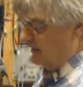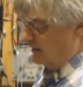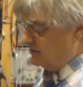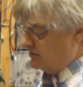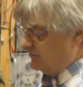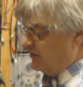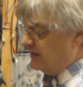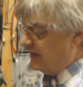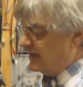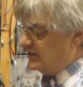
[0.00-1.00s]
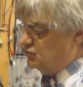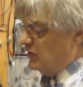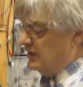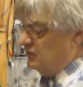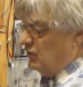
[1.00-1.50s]
and just feed that as
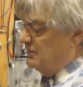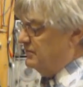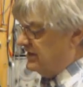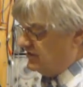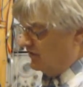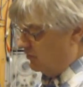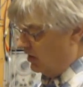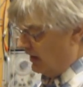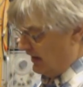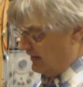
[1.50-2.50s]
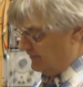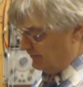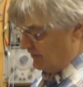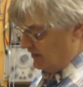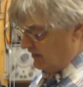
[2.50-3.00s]
one piece of wire,
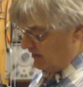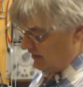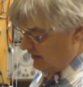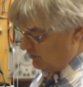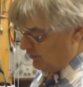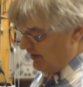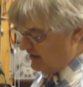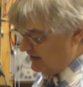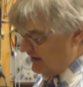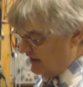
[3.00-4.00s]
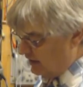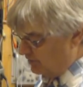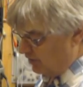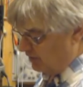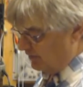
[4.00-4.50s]
I will then need
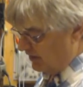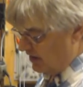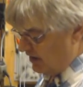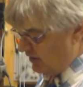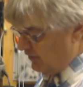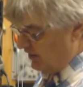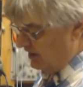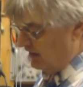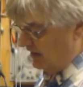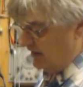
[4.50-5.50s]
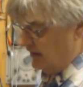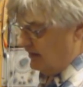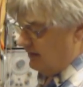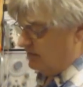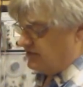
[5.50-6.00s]
a proper earth,
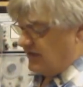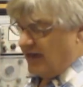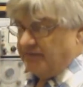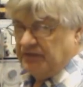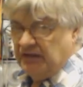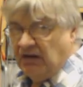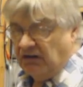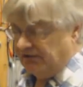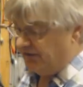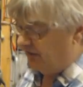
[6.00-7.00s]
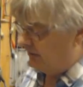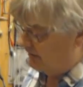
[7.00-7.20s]
which I haven't got.